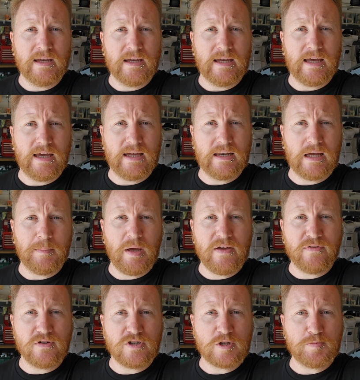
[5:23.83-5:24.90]
And
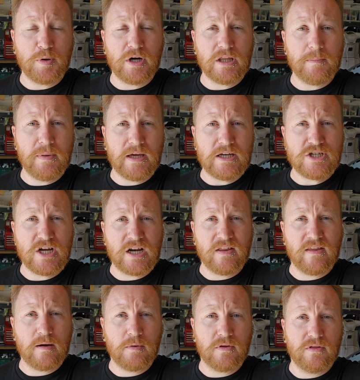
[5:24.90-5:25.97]
even just putting the bigger jet in
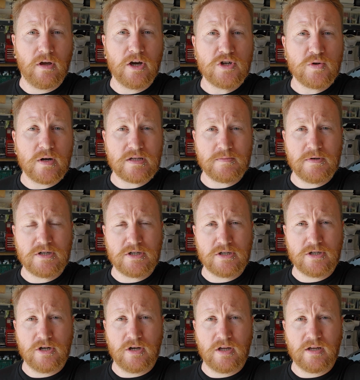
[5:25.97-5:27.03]
there with no transmission
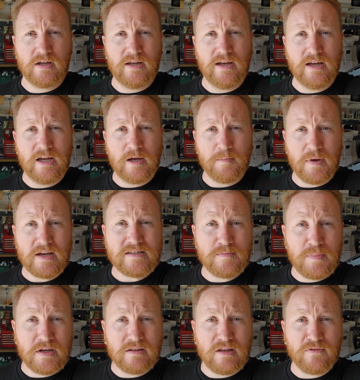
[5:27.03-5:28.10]
tuning makes a
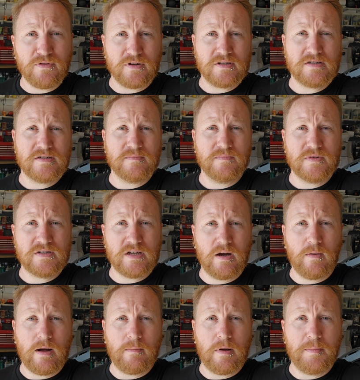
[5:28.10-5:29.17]
big difference.
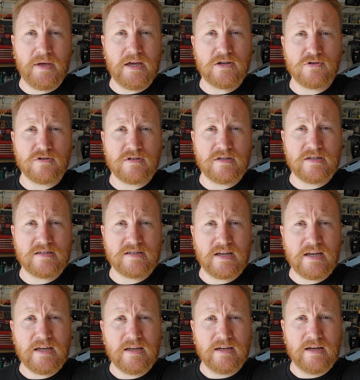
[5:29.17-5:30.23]
So I'd be interested to
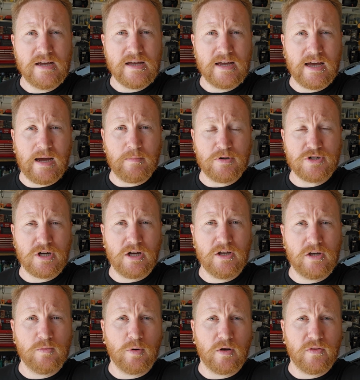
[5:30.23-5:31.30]
see, to show
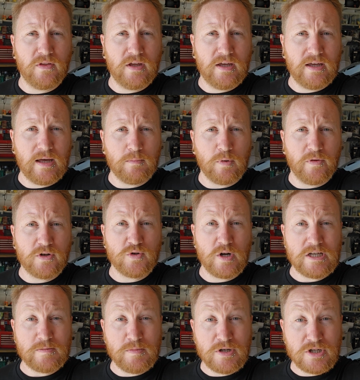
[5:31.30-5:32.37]
you what the
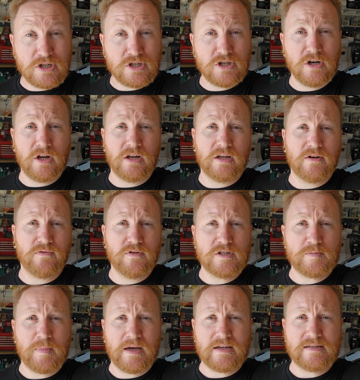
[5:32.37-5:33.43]
transmission tuning
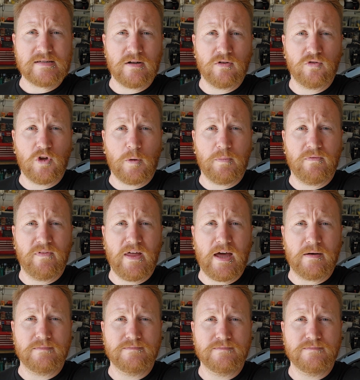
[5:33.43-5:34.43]
difference makes on top of that.